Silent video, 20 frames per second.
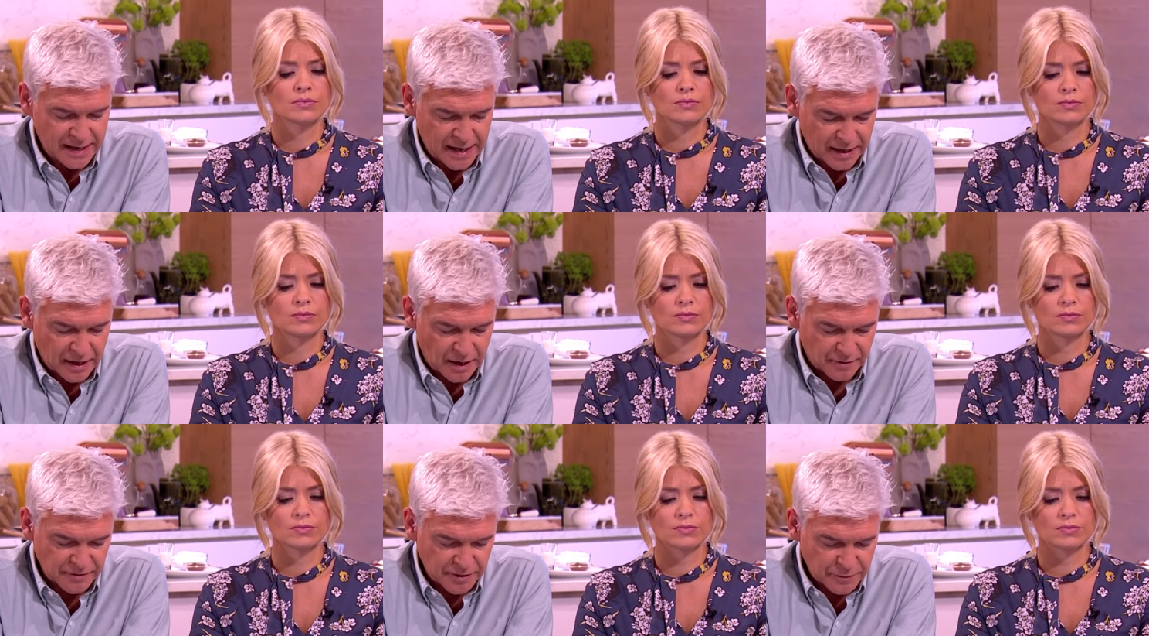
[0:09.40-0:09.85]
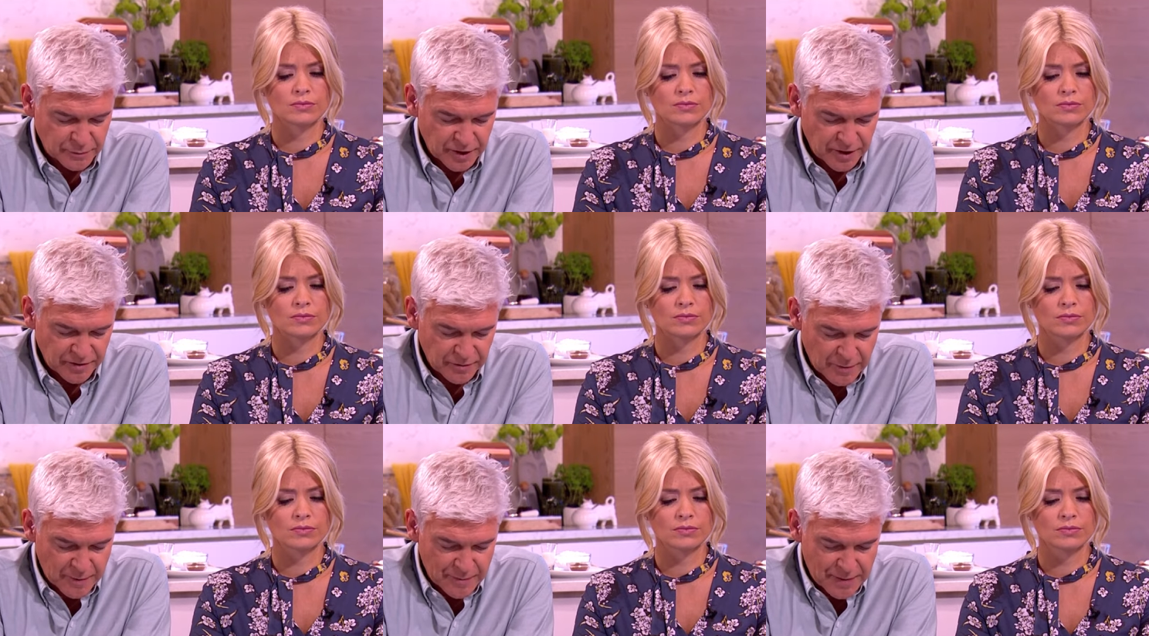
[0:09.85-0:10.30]
Speaker 1: yeah. and after the
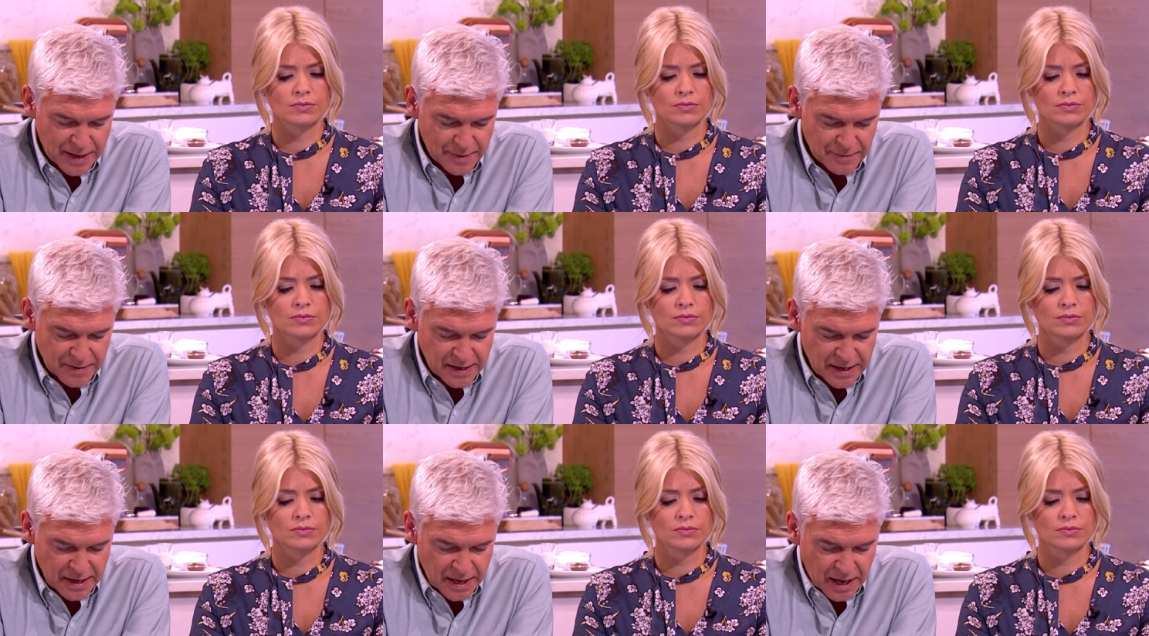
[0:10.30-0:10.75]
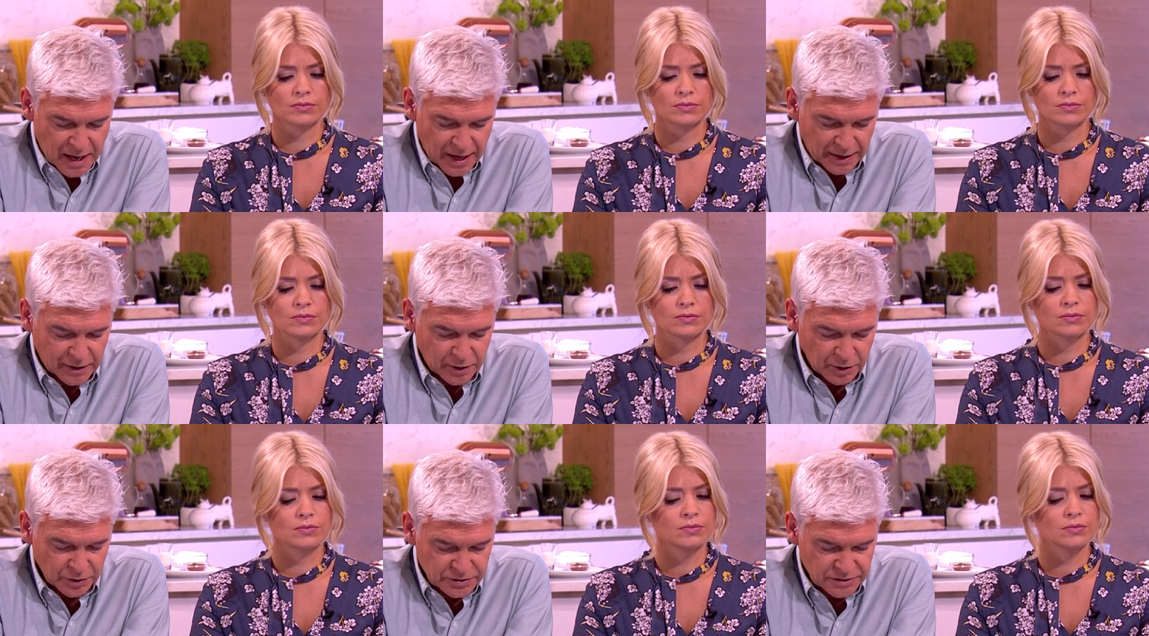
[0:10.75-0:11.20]
birth of my baby,
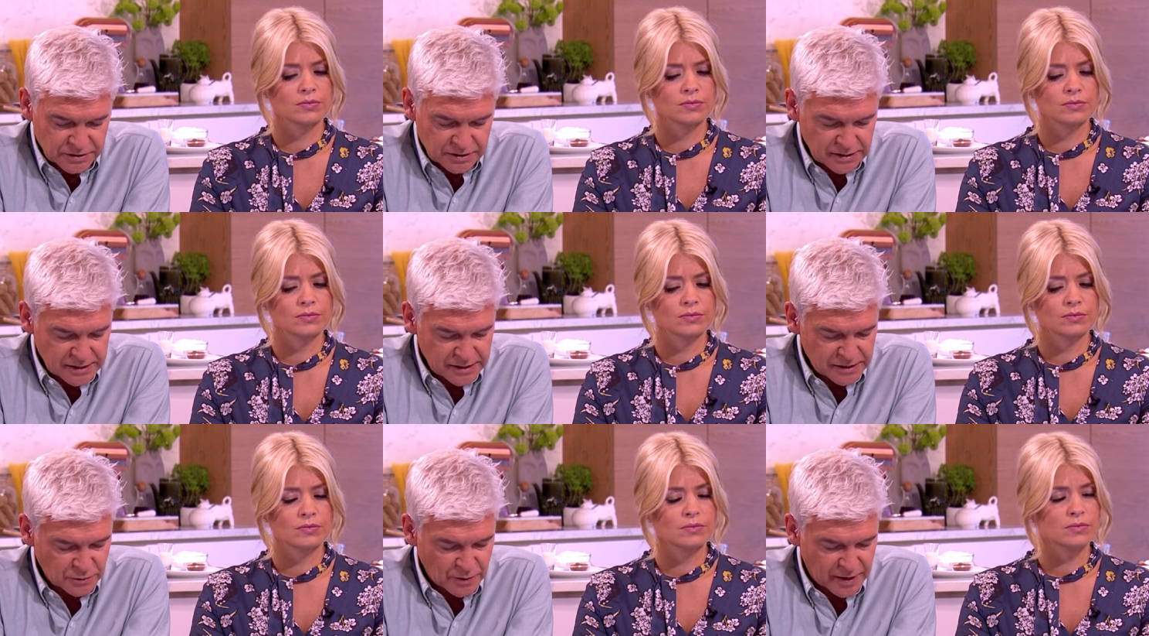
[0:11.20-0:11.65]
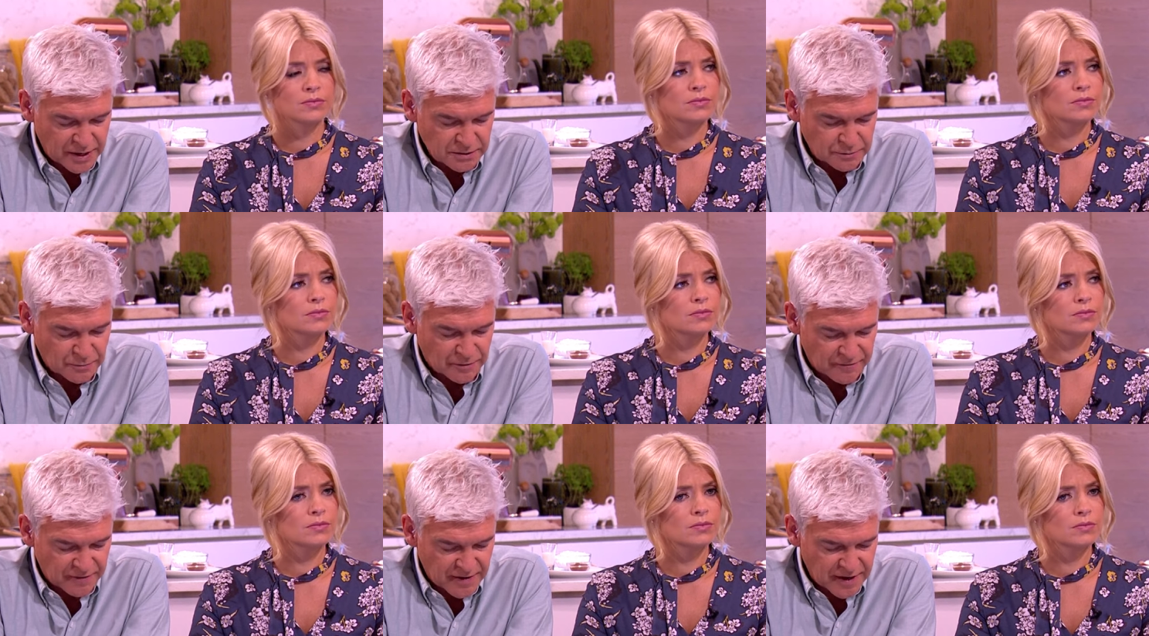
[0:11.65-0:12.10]
I constantly sweat
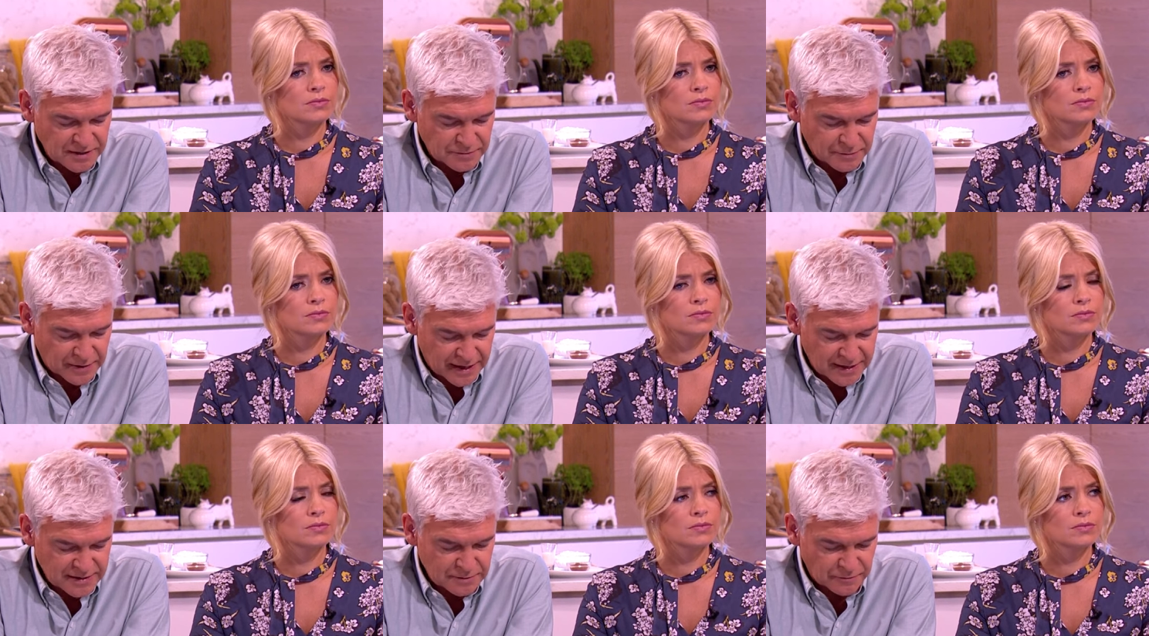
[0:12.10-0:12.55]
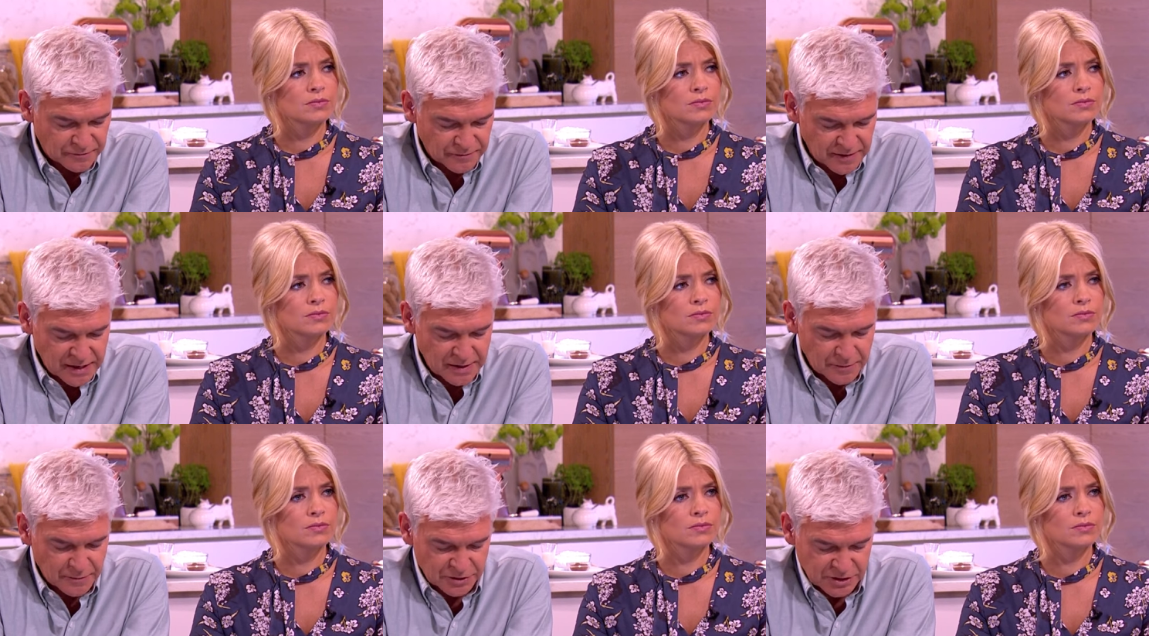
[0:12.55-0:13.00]
to my face, my hands, my
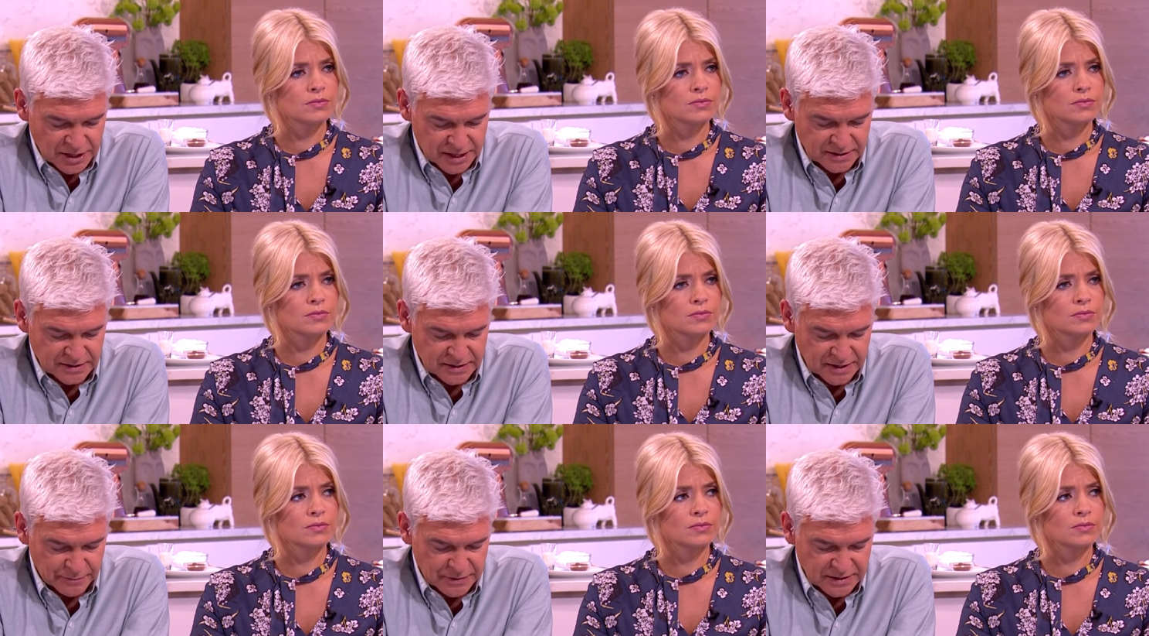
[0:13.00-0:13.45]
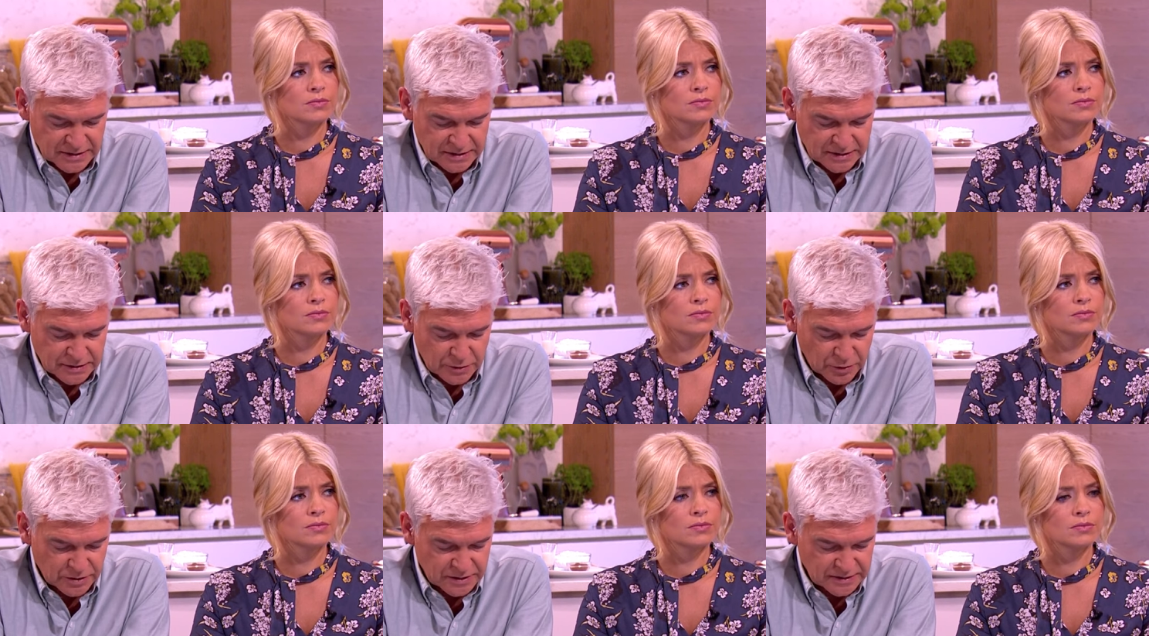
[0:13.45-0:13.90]
feet, my chest. I've been to
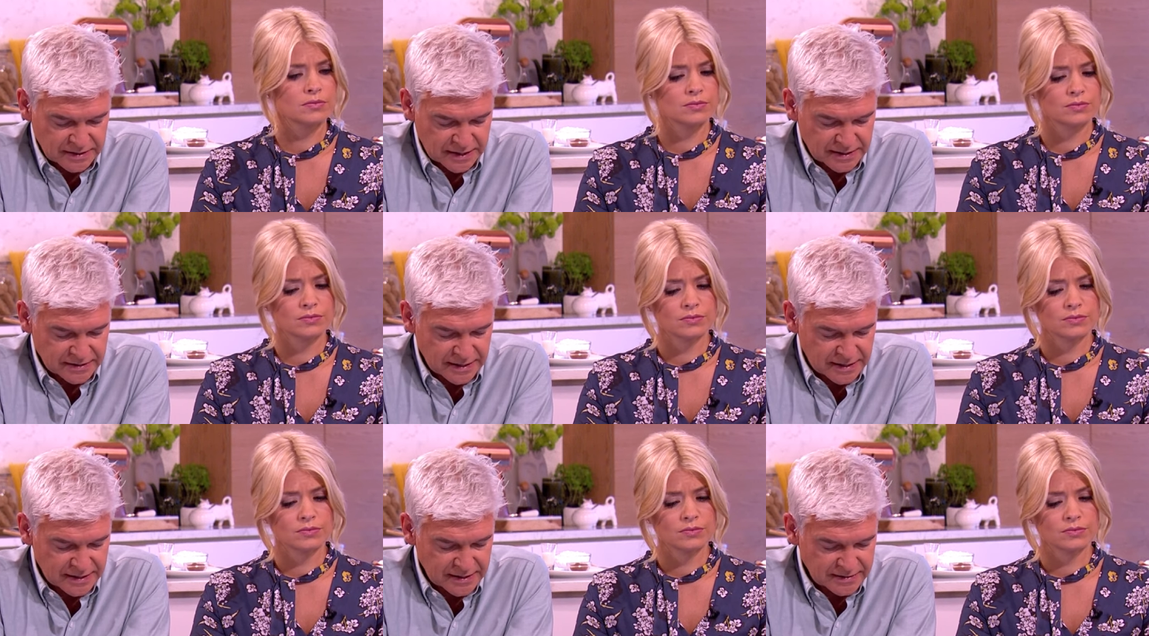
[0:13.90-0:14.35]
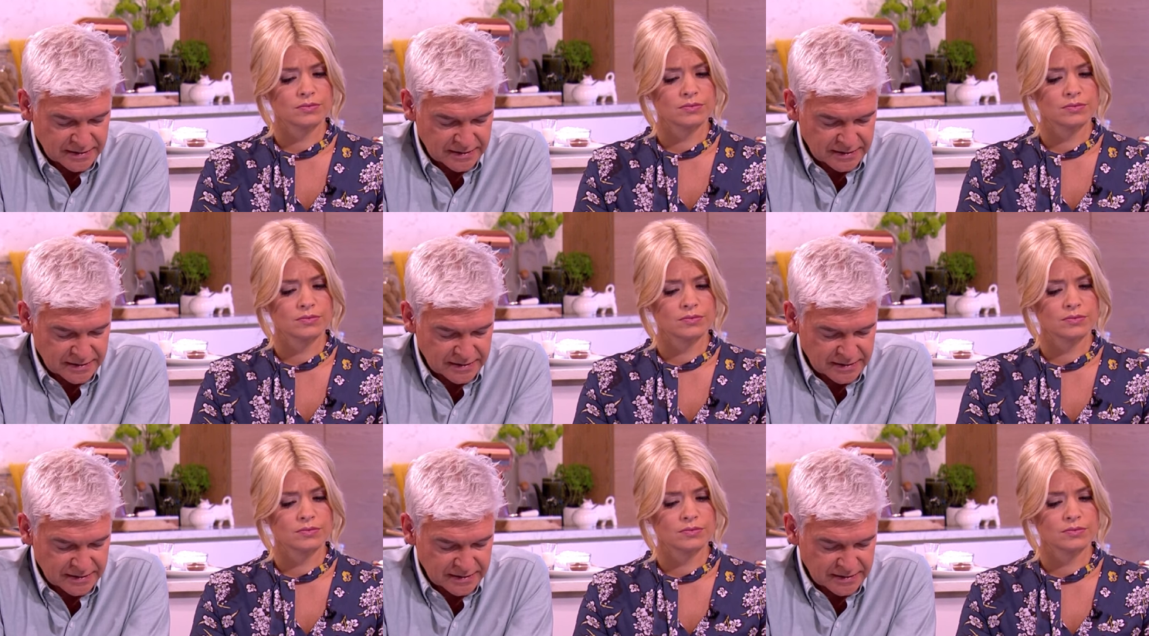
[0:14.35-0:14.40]
the doctors. They said